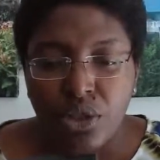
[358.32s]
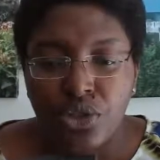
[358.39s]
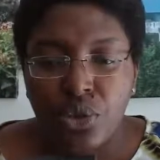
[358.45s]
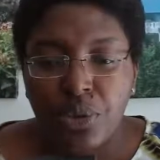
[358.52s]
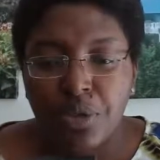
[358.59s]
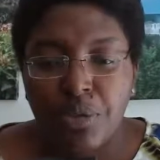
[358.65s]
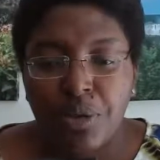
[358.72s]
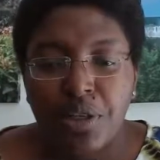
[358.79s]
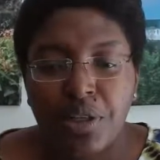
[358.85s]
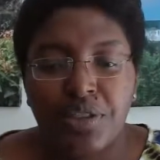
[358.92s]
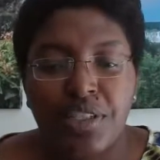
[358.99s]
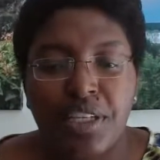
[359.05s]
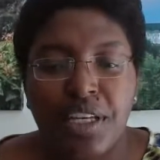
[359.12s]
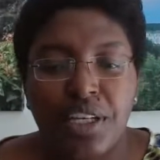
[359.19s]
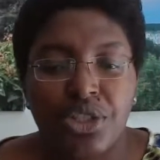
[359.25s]
So with
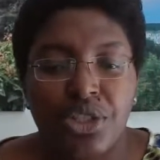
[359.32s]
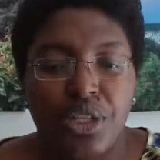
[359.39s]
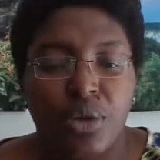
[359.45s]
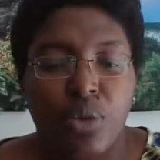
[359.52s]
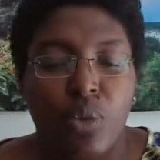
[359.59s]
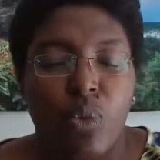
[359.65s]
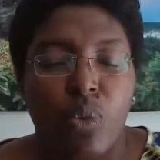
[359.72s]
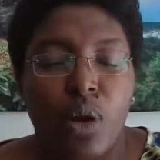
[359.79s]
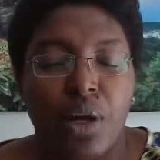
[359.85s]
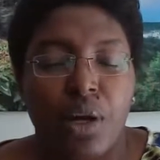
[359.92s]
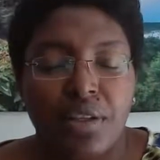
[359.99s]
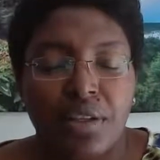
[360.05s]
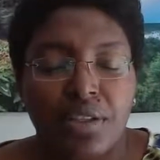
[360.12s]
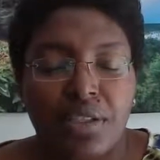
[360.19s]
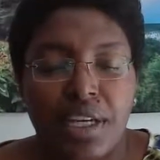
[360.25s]
pronunciation, one
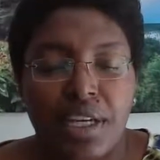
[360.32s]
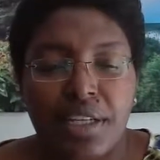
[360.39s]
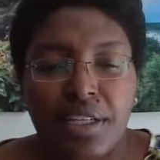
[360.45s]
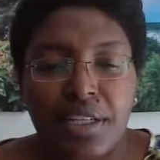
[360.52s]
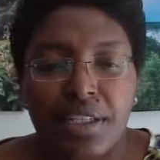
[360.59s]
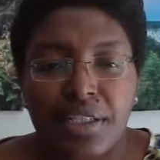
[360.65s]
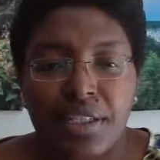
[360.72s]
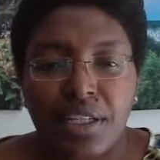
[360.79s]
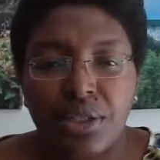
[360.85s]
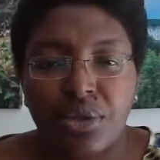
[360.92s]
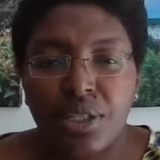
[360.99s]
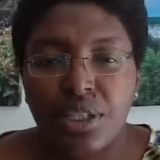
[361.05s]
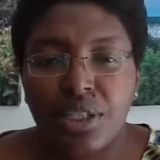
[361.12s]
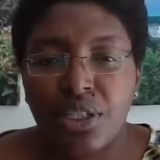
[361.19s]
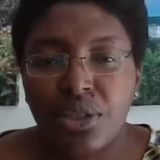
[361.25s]
of the techniques that you
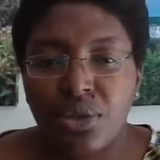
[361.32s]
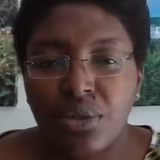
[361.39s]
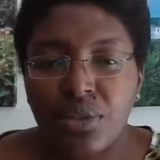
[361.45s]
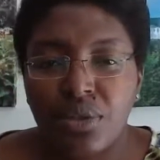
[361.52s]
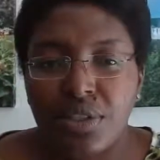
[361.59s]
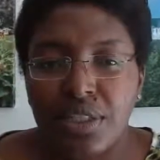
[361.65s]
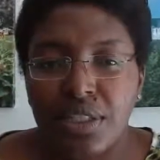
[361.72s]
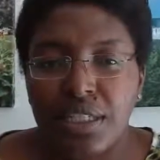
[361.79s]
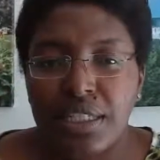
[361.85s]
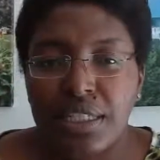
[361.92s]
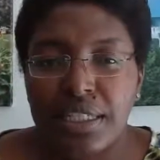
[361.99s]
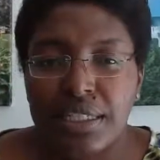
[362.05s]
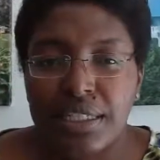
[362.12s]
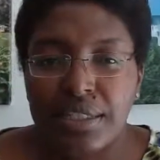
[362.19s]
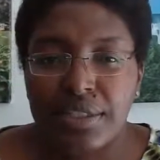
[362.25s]
can use
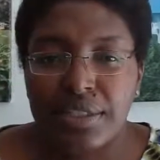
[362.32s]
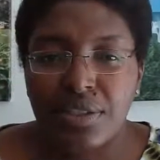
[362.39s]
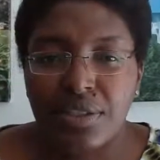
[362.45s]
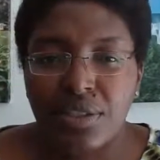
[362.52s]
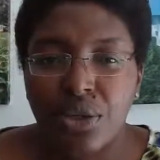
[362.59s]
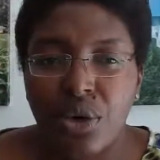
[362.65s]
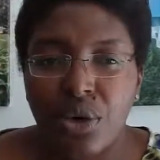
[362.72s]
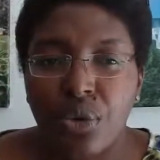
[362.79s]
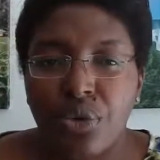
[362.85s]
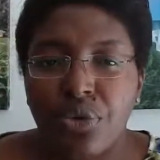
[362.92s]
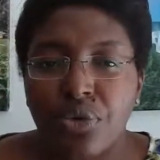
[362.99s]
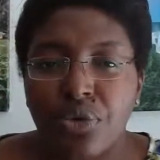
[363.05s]
is go